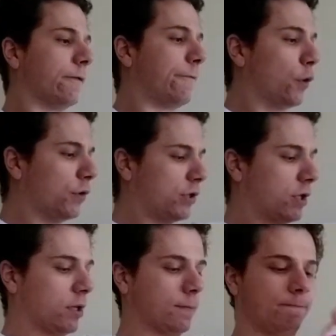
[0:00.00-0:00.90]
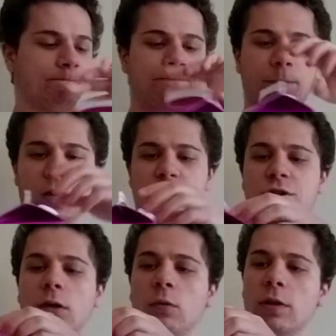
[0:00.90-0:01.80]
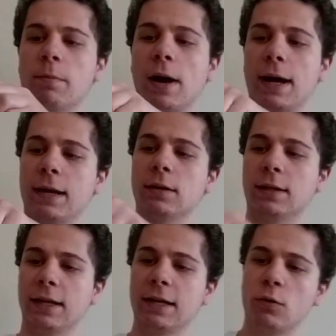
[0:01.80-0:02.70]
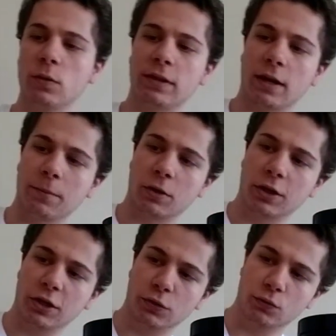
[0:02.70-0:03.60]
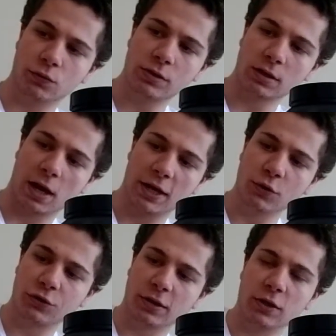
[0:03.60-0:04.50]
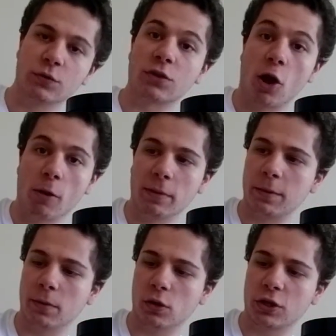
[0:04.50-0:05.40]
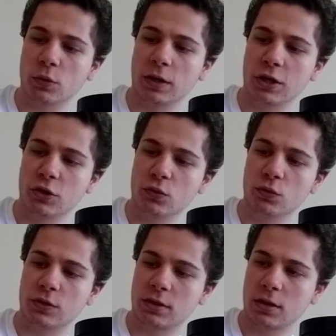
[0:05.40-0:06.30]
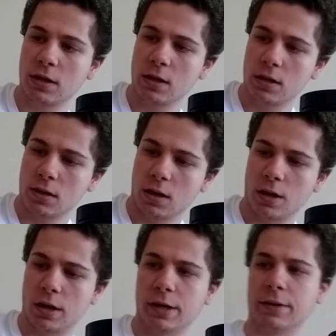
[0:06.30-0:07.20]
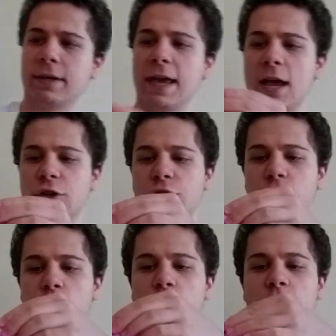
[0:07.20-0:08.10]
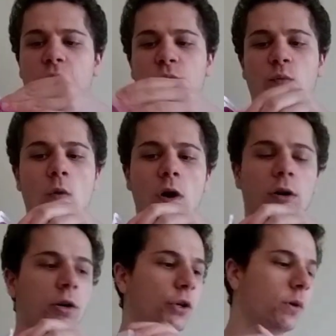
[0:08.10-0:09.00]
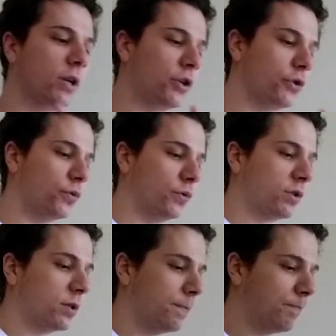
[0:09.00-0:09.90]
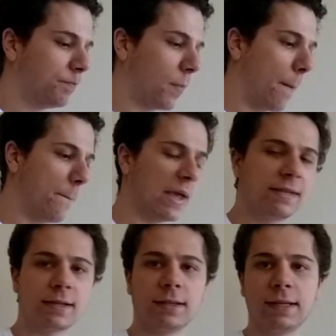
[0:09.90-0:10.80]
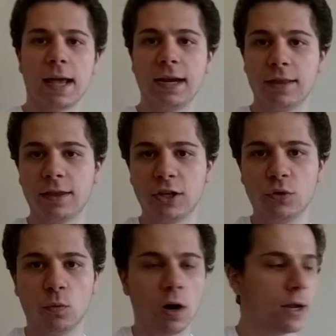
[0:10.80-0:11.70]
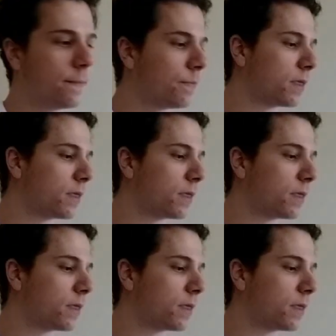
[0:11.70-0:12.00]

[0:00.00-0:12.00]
first I start with my liquid that I'm going to use. I usually use almond milk. You can use cashew, you could use water, you can use basically anything you want.